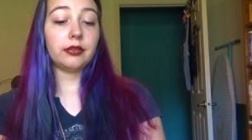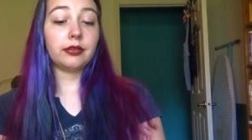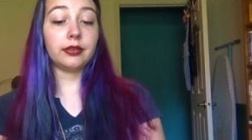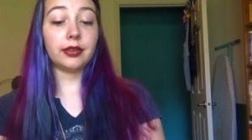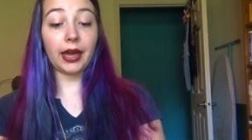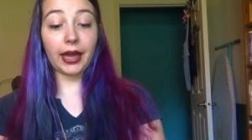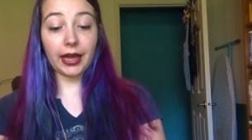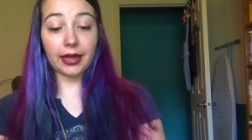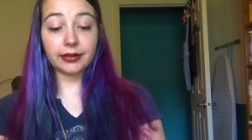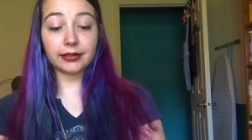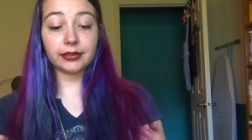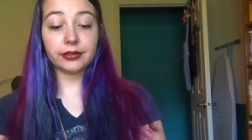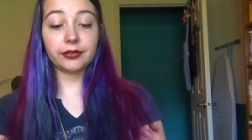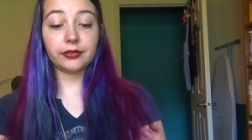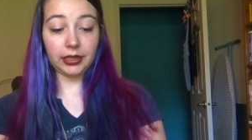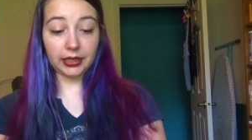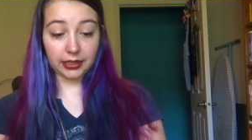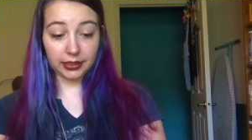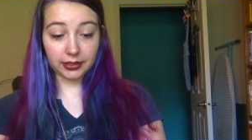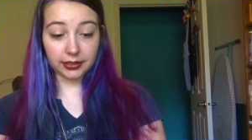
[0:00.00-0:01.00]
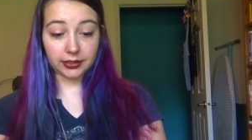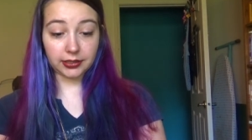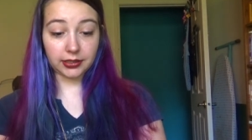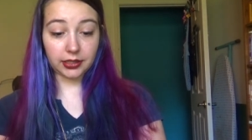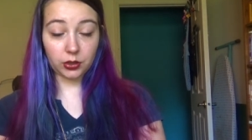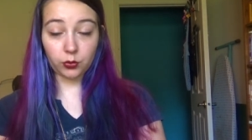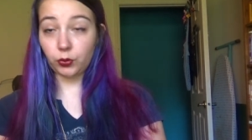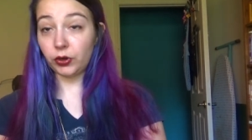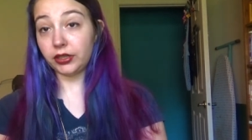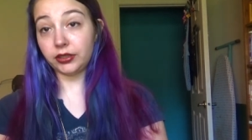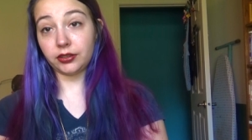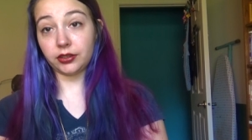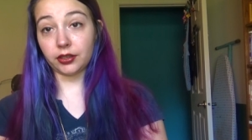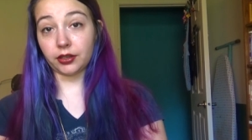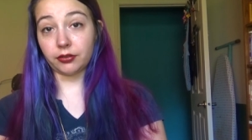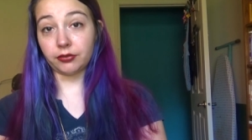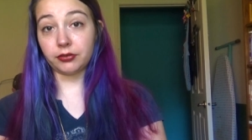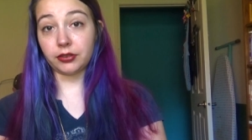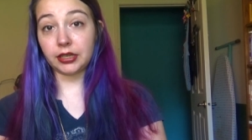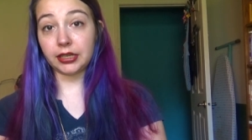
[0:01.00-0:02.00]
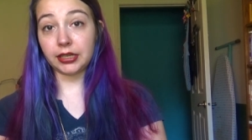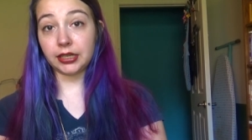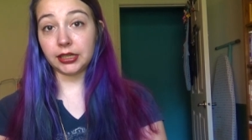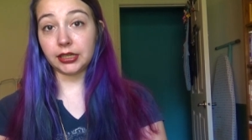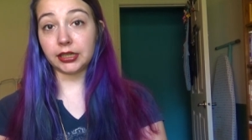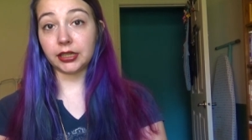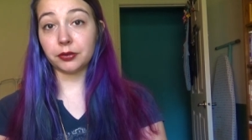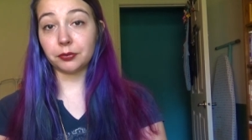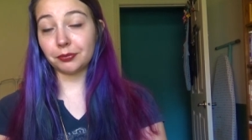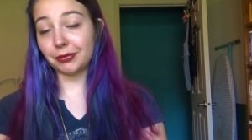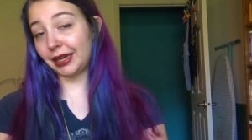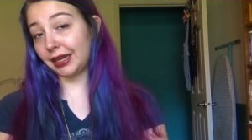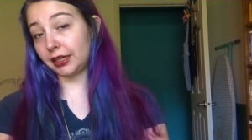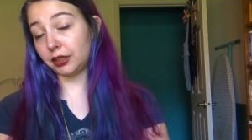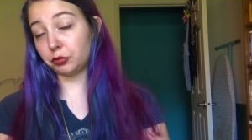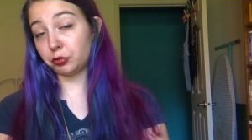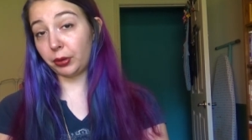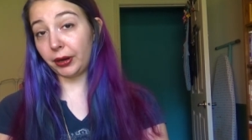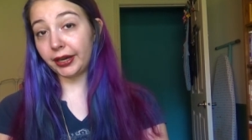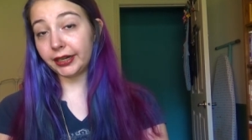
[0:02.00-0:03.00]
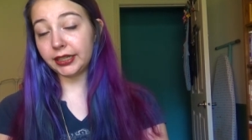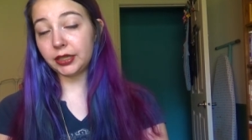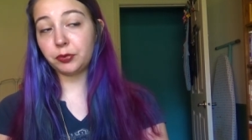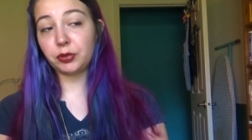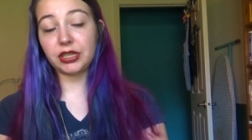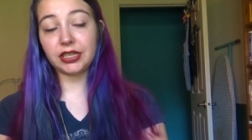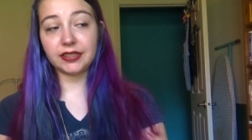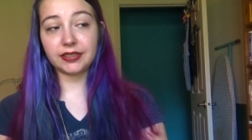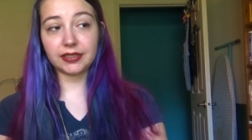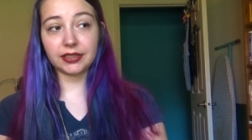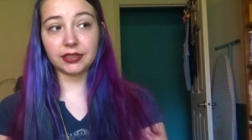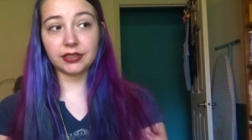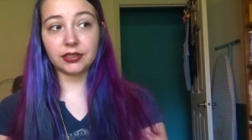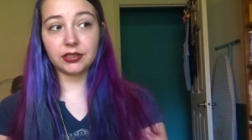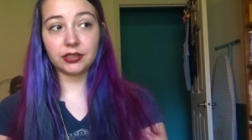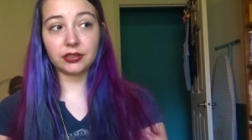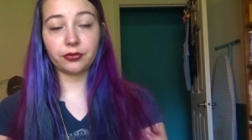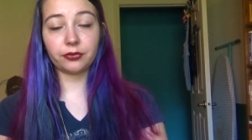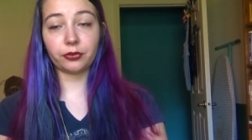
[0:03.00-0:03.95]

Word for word: That is the width of the main body pieces,